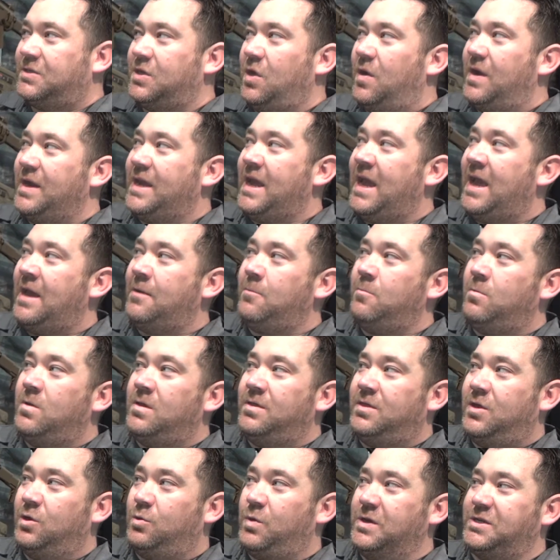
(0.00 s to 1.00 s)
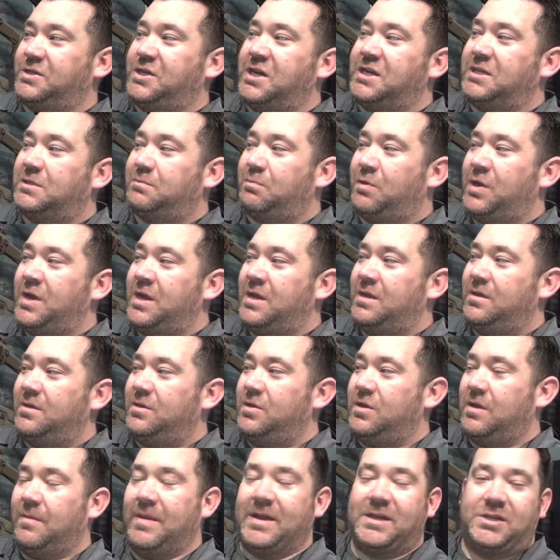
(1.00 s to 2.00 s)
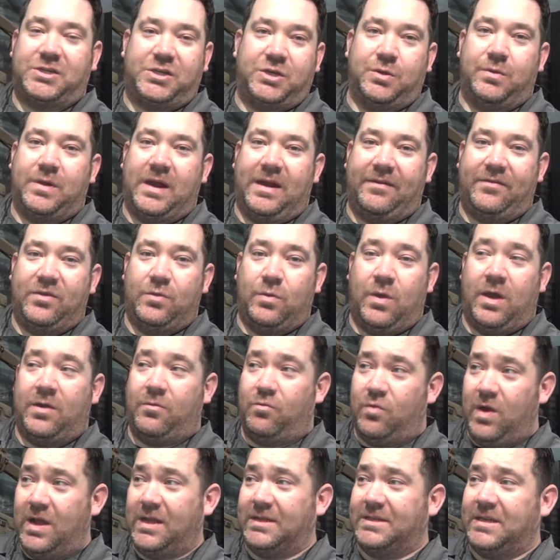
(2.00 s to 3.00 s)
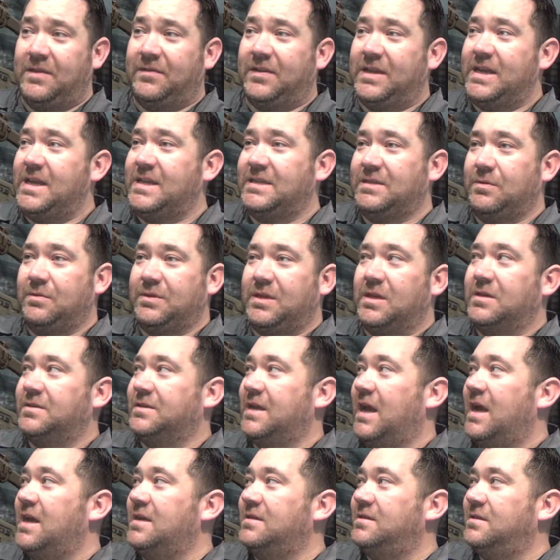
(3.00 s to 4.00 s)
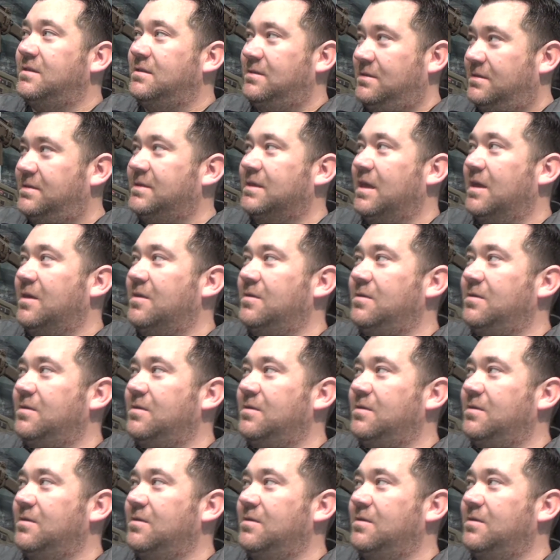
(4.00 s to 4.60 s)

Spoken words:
So again, the quick change spring, you can make it shoot whatever you want, relatively easy with those guys. So